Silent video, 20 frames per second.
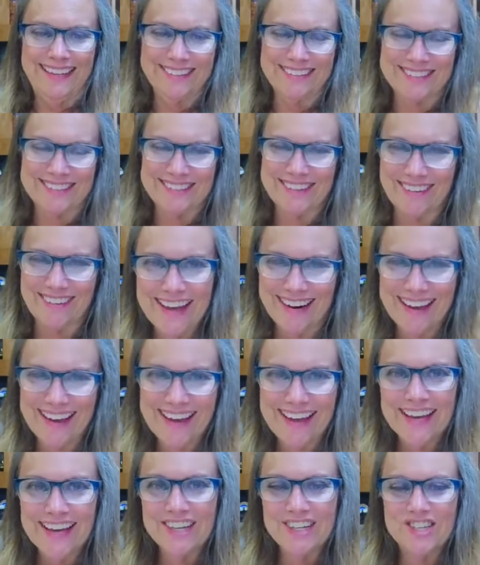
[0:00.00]
sorry,
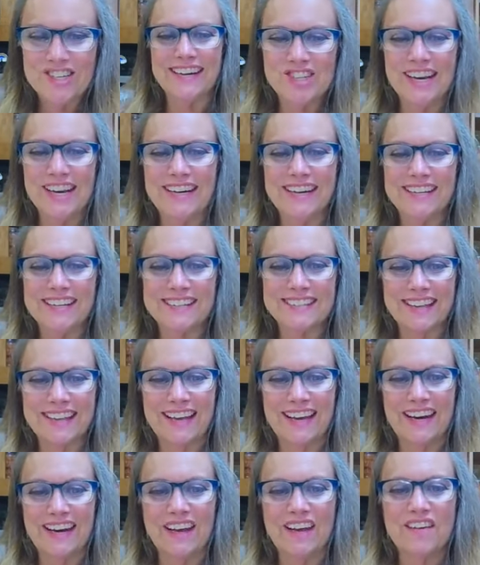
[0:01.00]
Gina
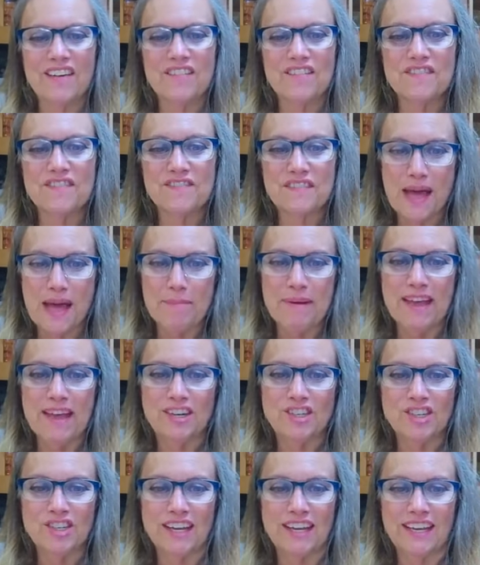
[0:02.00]
said, Fat
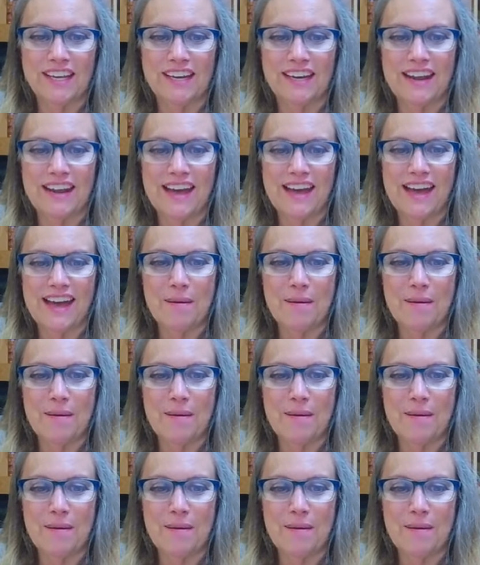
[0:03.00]
man chicken.